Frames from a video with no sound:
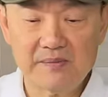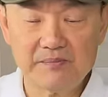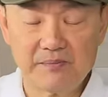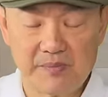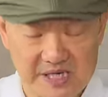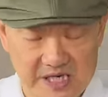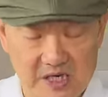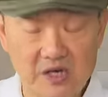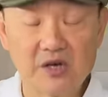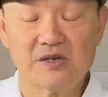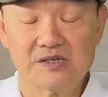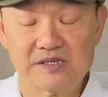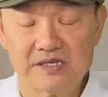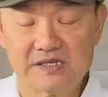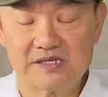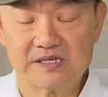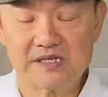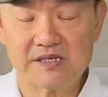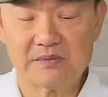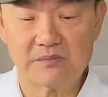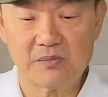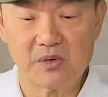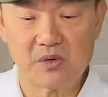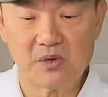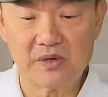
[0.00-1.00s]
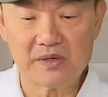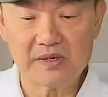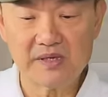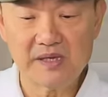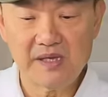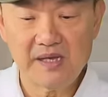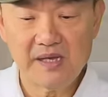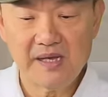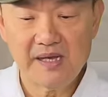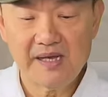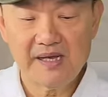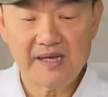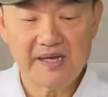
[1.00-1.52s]
because it's inboard,
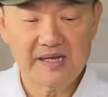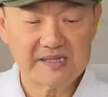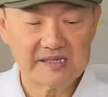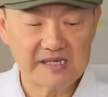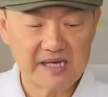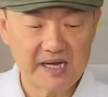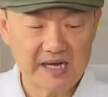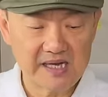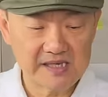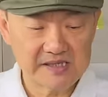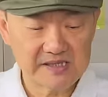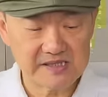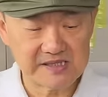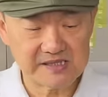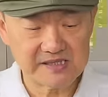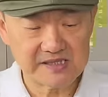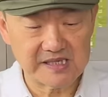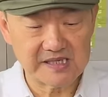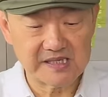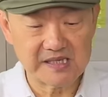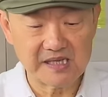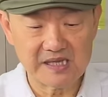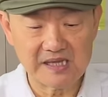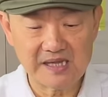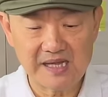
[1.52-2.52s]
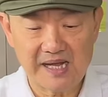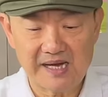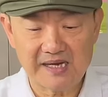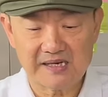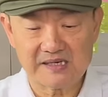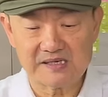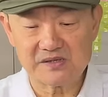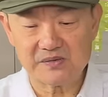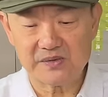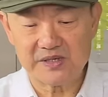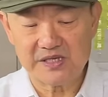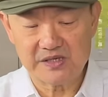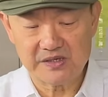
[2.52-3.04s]
it's hard to see the
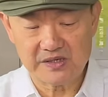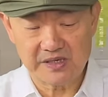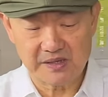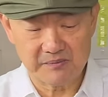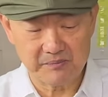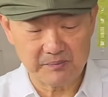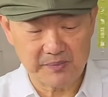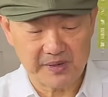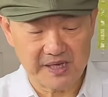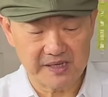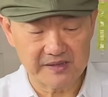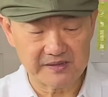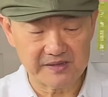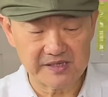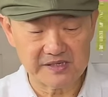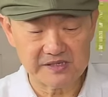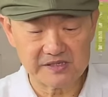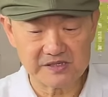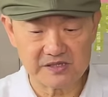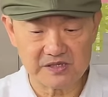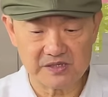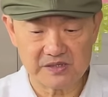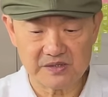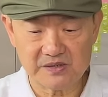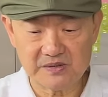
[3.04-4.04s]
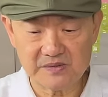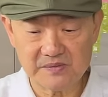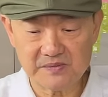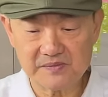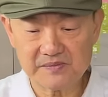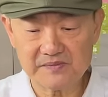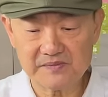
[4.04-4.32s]
lugs when you compare these two.